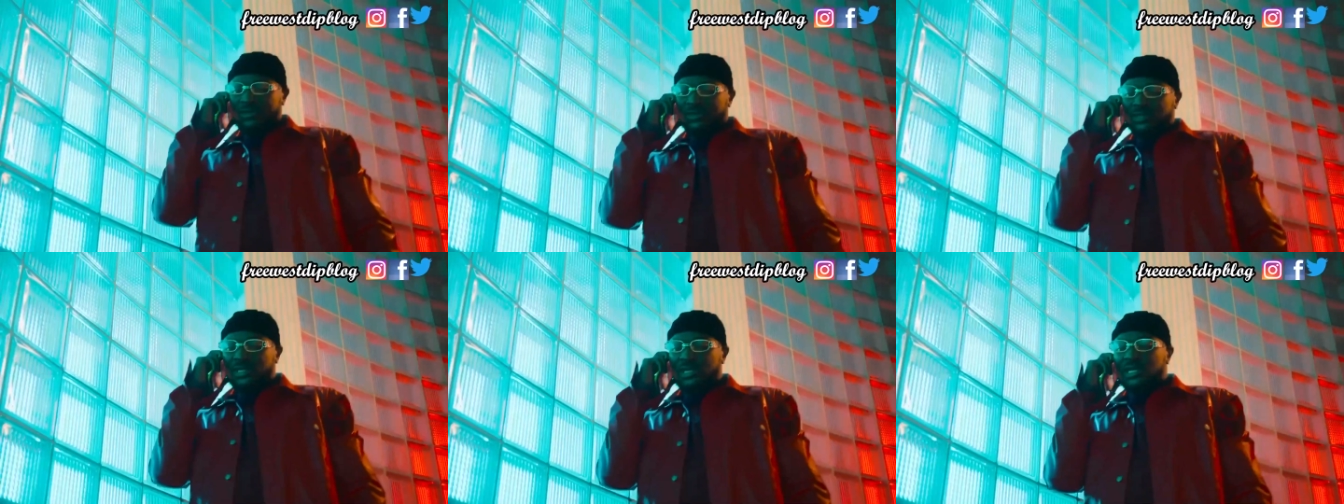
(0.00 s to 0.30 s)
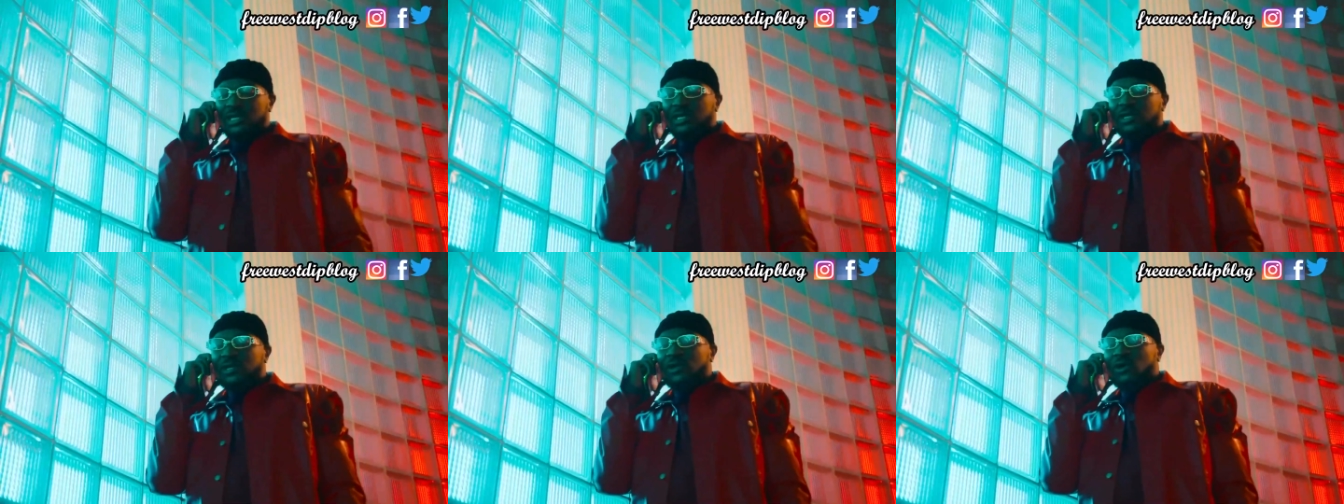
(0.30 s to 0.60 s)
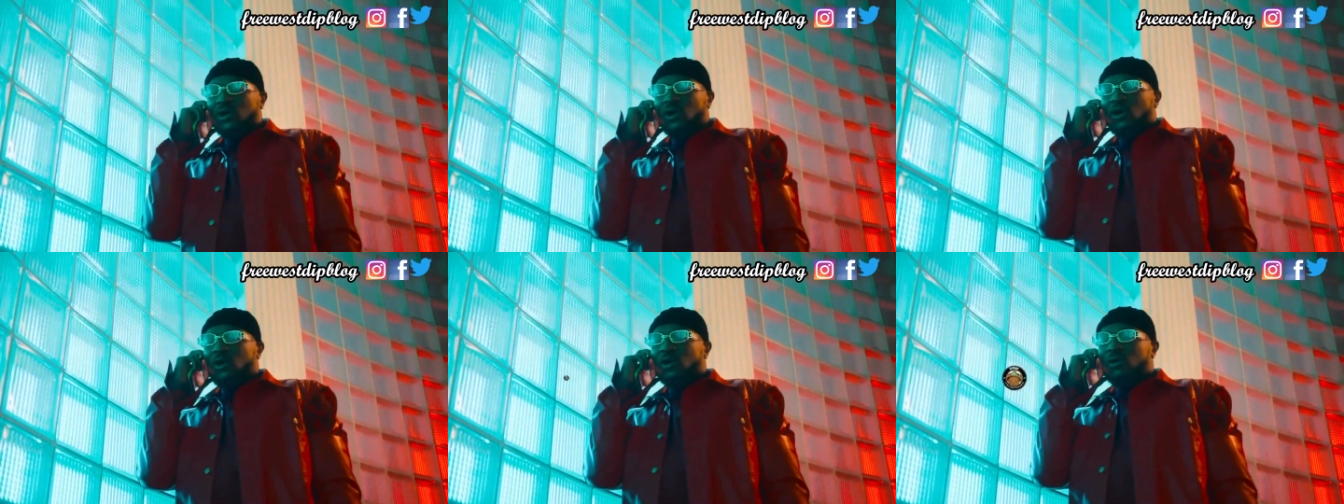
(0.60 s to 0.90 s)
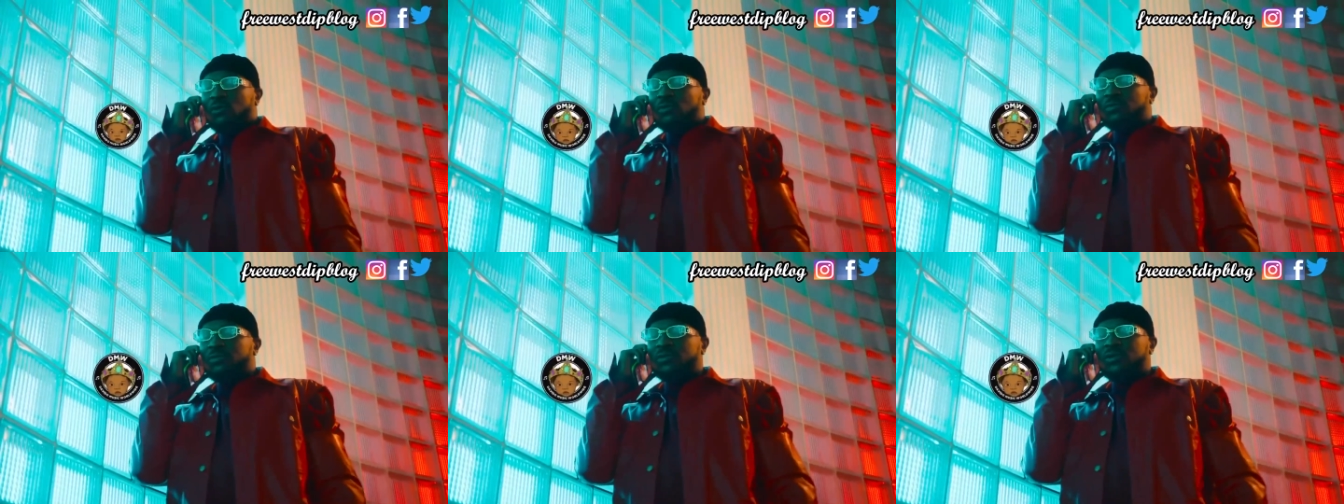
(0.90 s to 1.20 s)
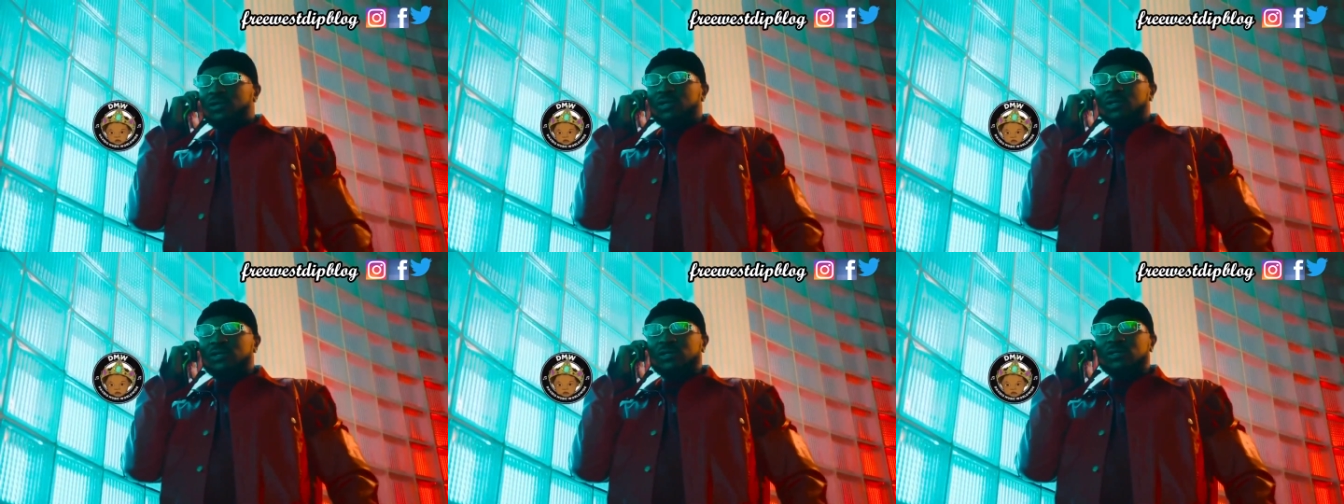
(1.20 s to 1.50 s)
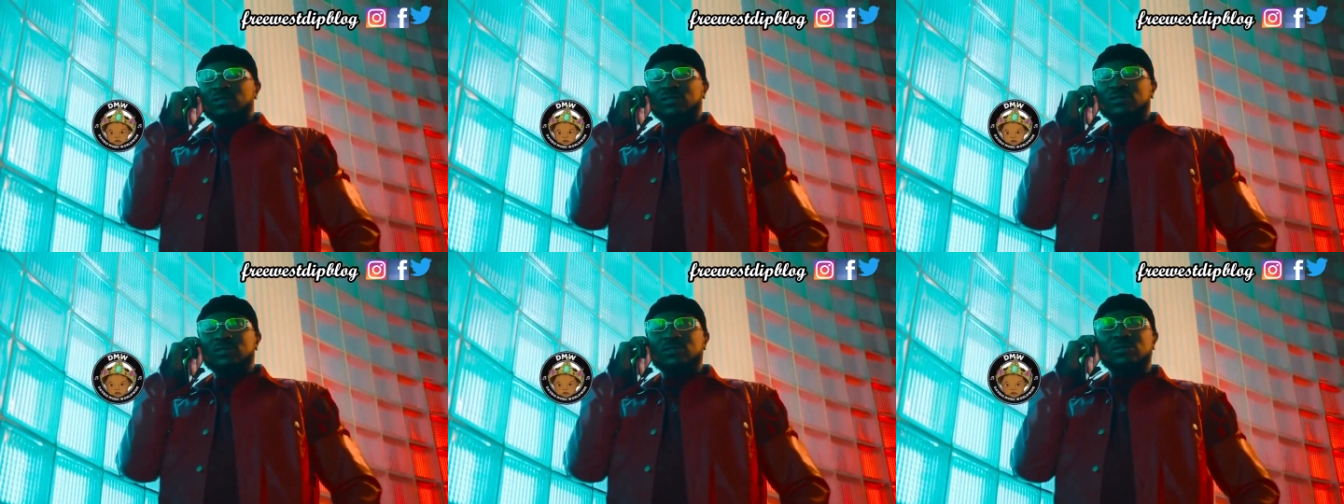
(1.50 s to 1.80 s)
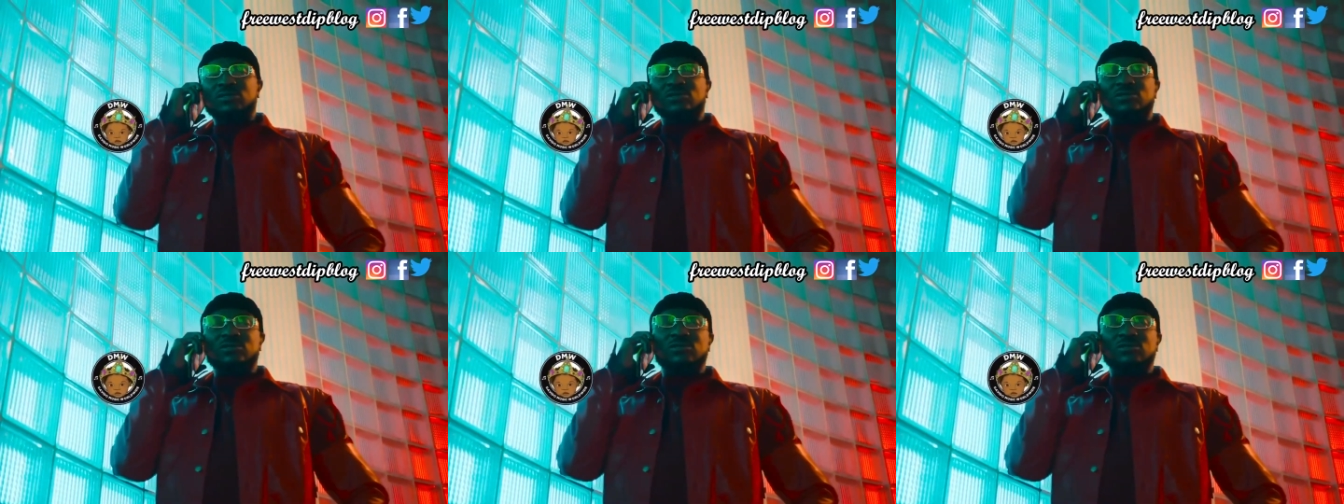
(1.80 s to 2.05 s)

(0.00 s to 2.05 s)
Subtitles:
Sound City top 20 chart,